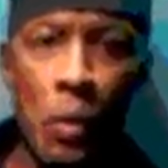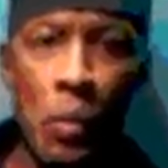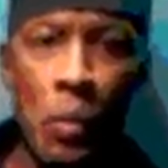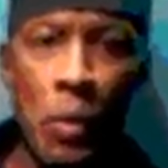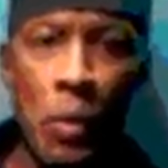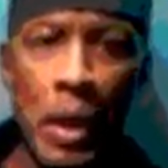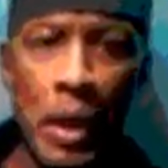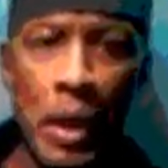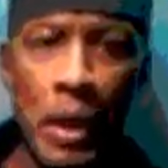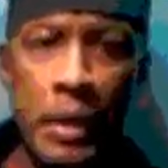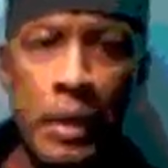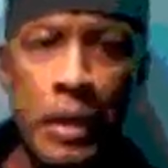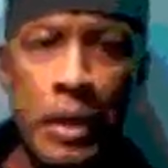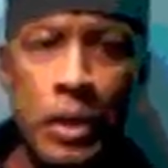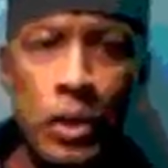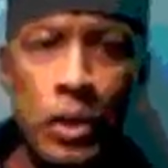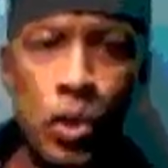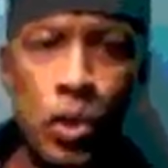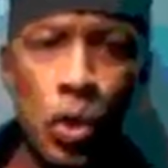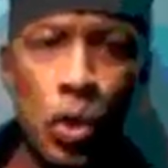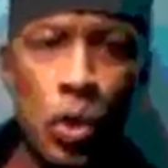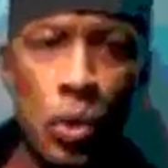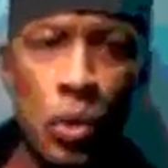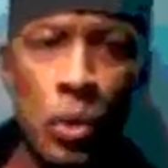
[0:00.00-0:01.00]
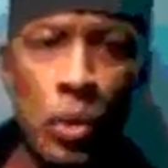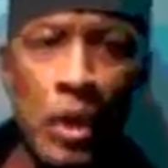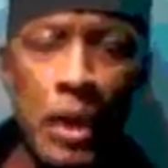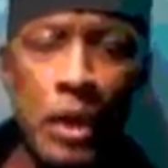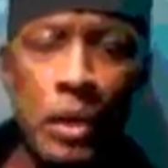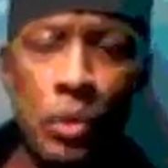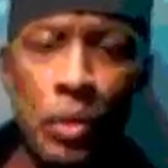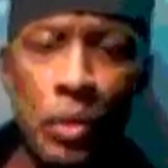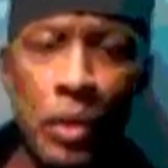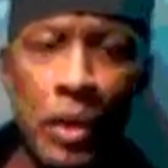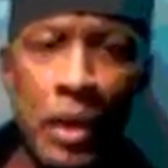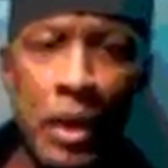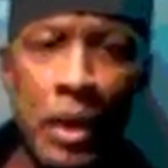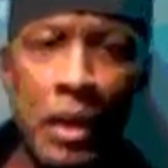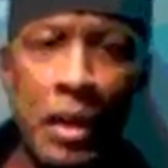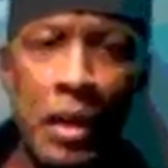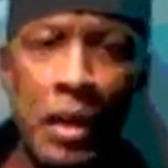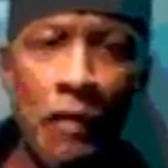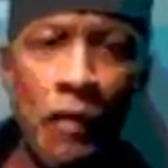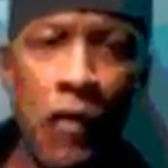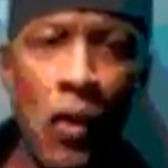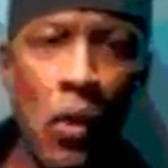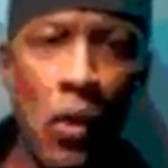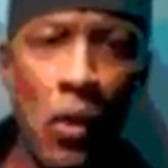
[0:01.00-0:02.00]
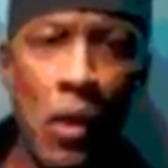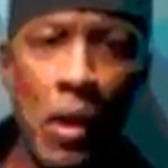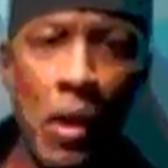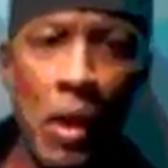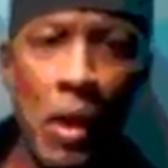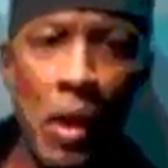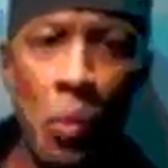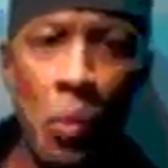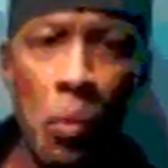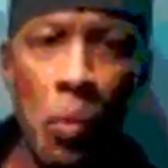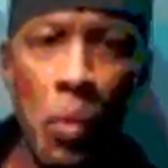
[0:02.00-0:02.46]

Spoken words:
1, 2, 3, 4.